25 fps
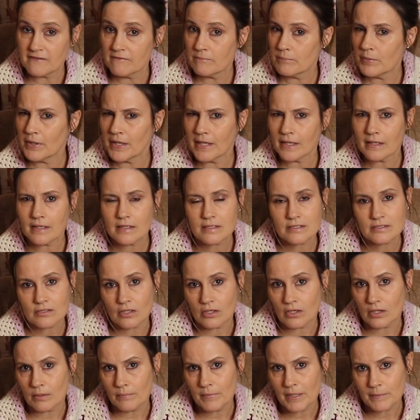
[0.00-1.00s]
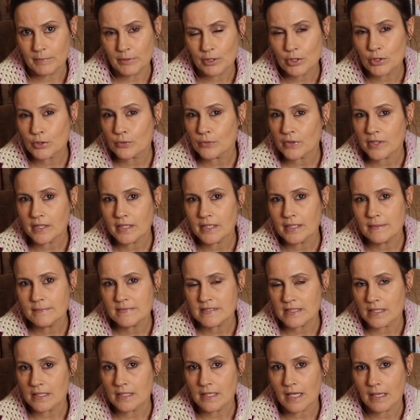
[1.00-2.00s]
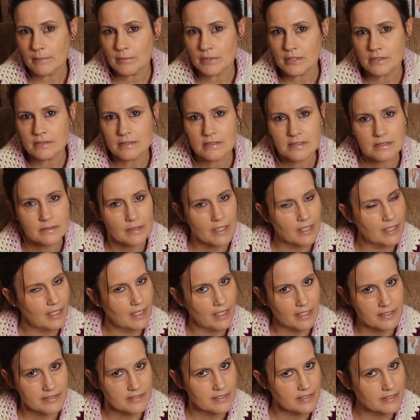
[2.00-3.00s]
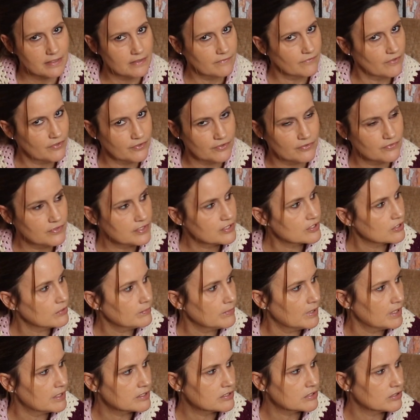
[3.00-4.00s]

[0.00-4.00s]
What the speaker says: of pinks or maybe creams and lemons, ideal for through the summer.